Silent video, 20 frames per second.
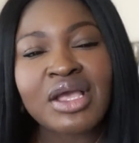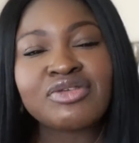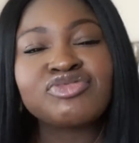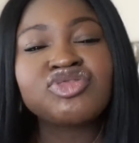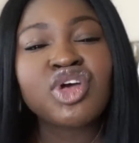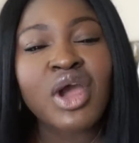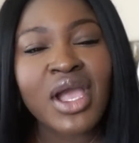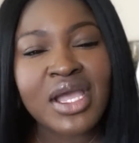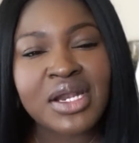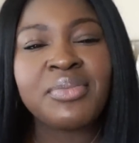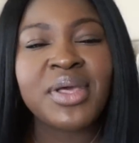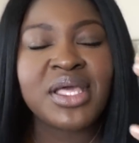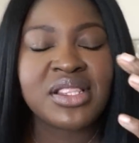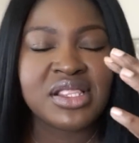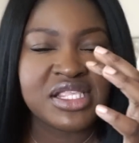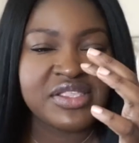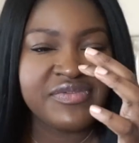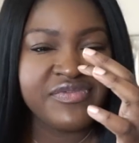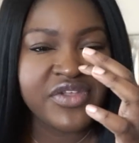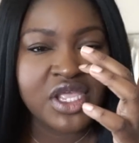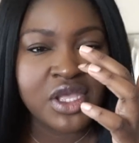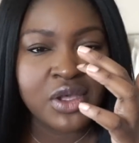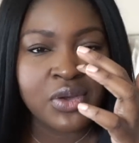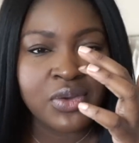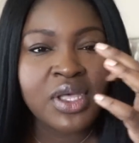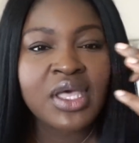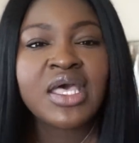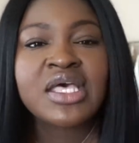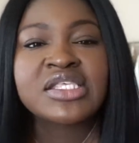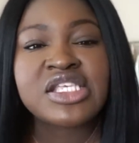tried to make this video
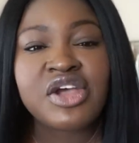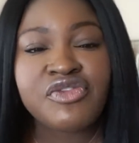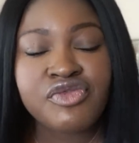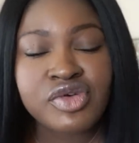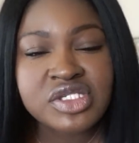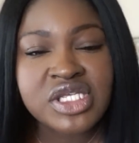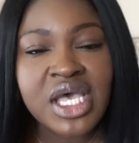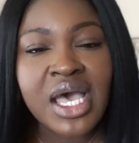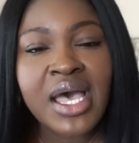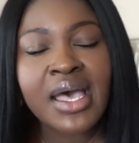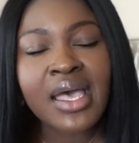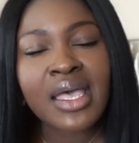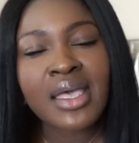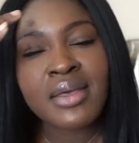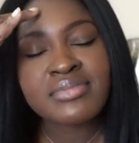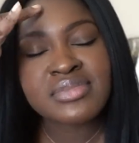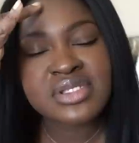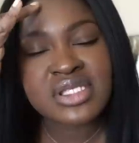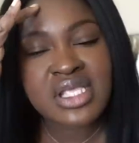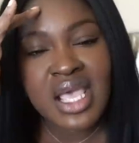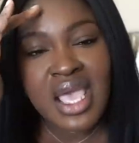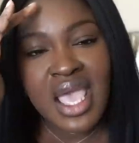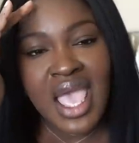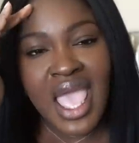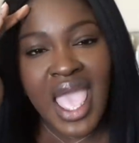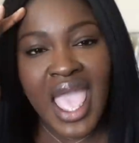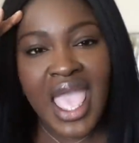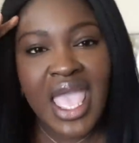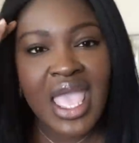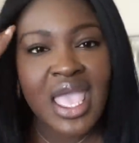several times,
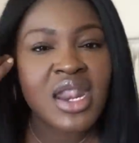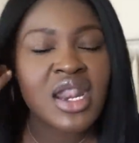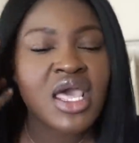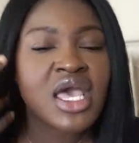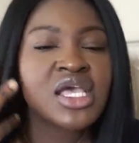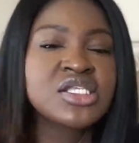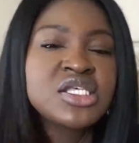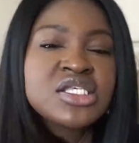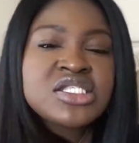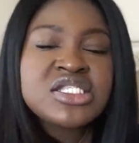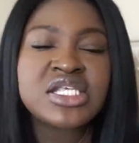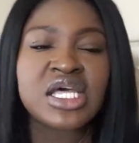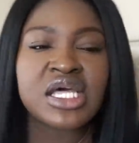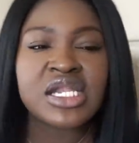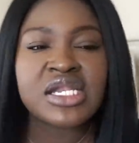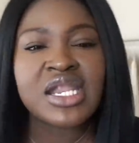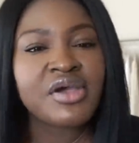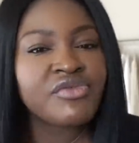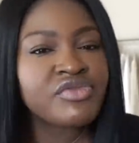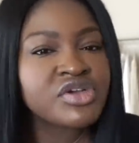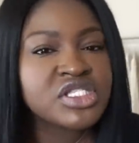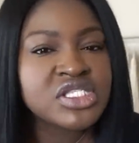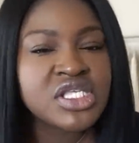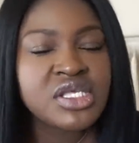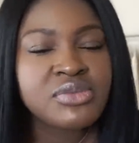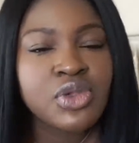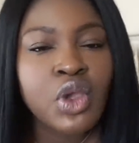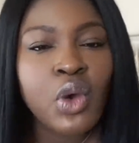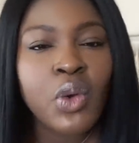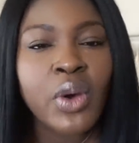and it just never
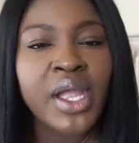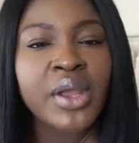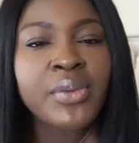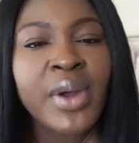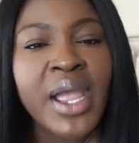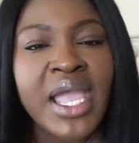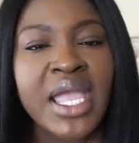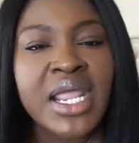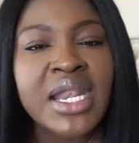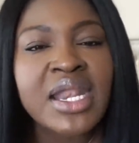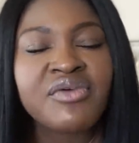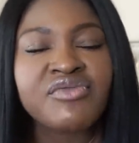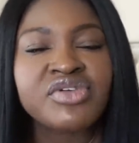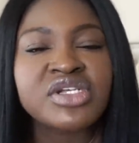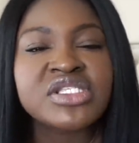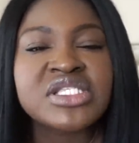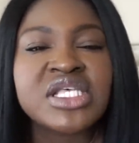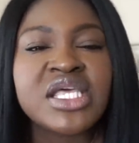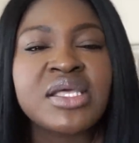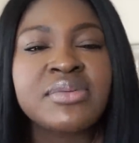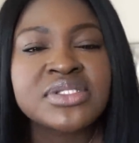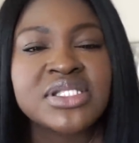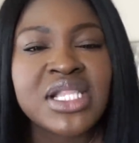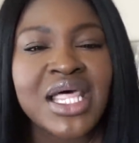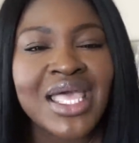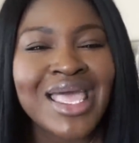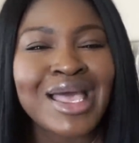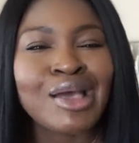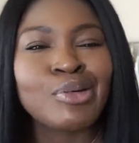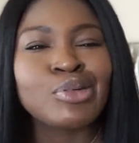seemed quite right. It never seemed
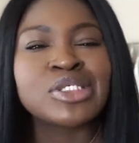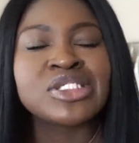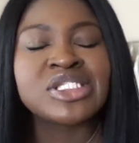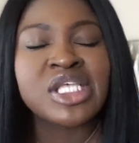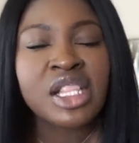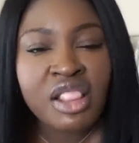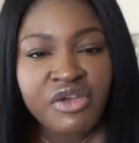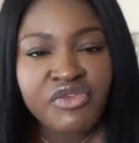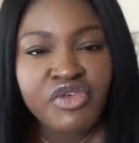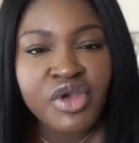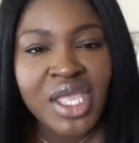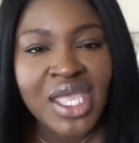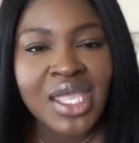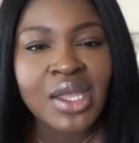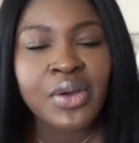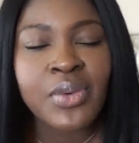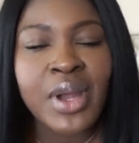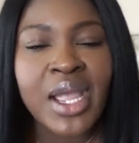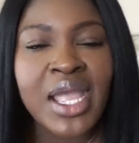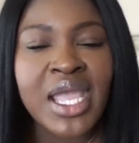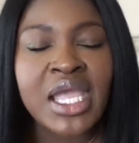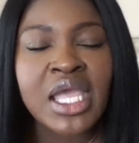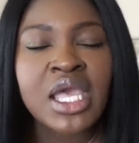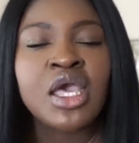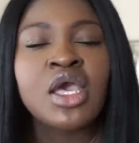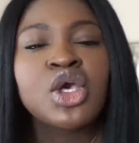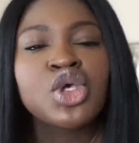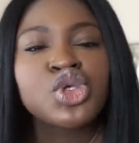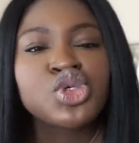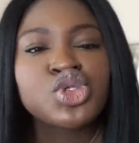like I was delivering it right.
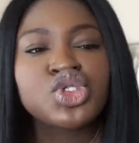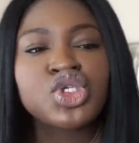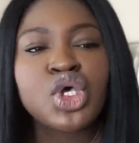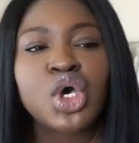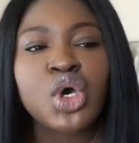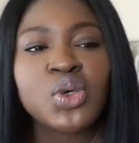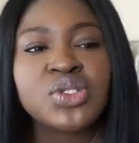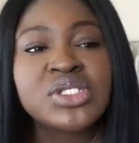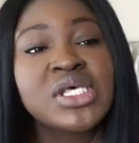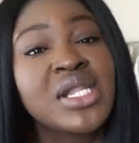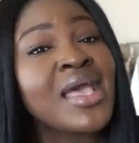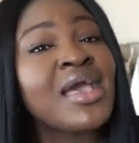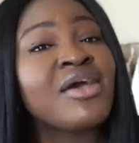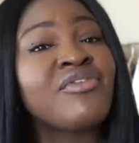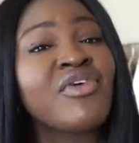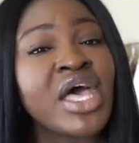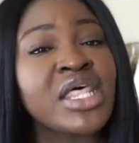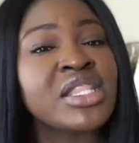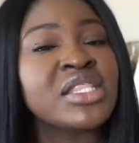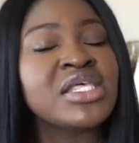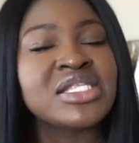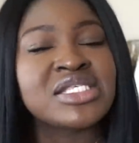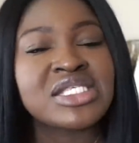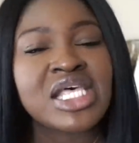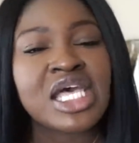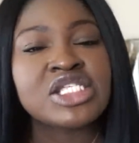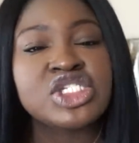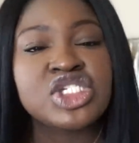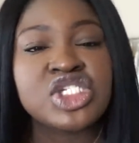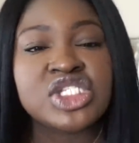So today I finally
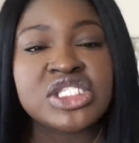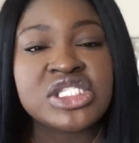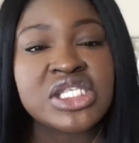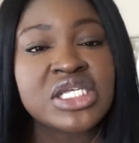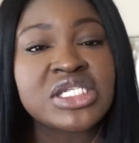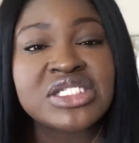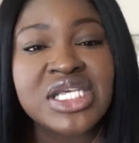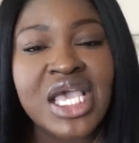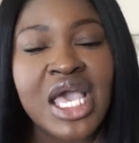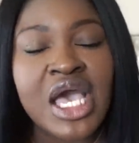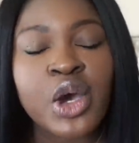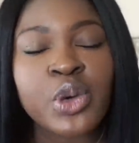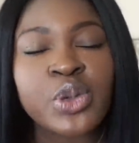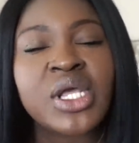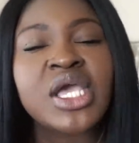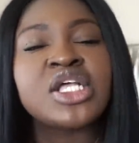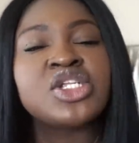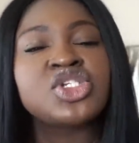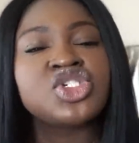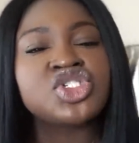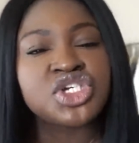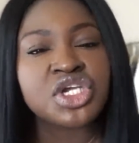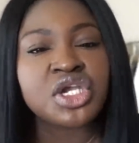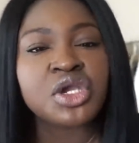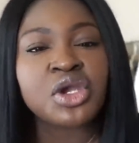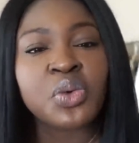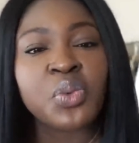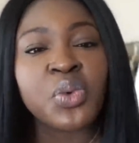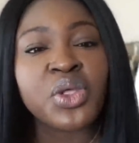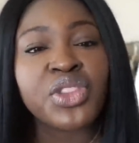decided to just sit down and
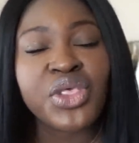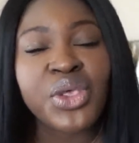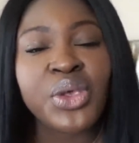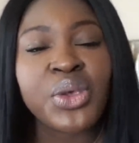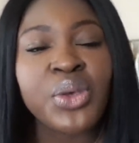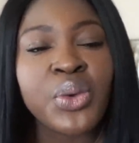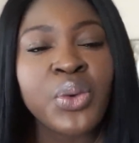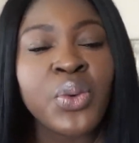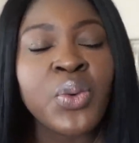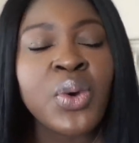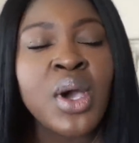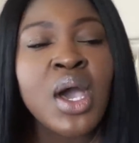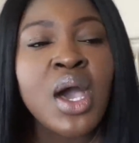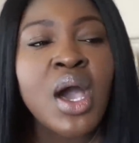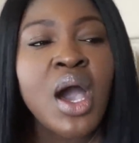share it with you.